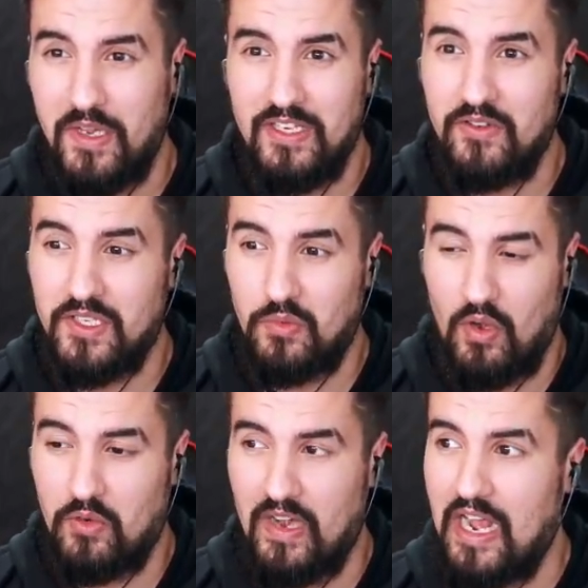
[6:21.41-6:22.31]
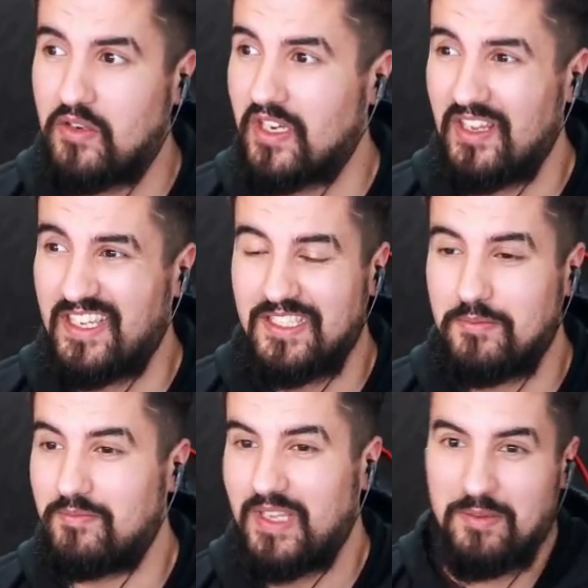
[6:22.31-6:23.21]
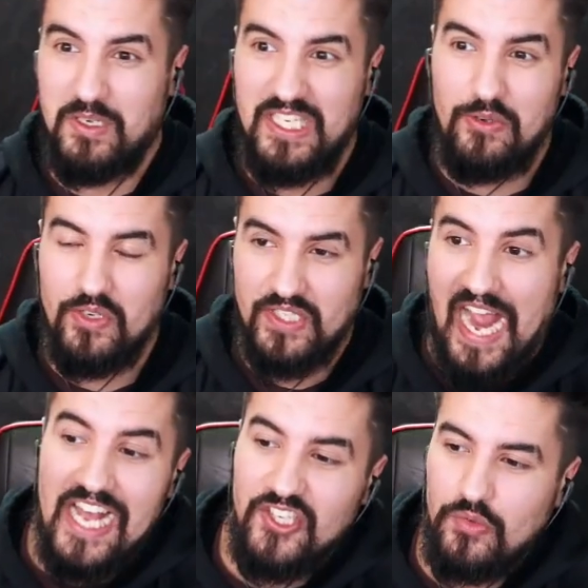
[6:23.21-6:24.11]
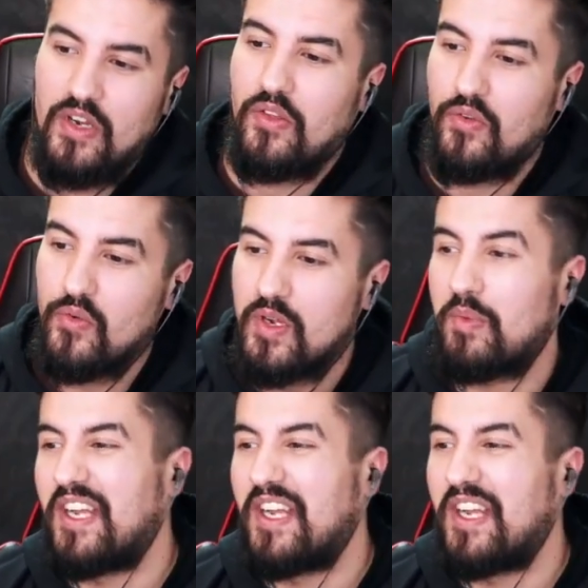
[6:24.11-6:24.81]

You can literally just run around, collect some like materials as you're running through it.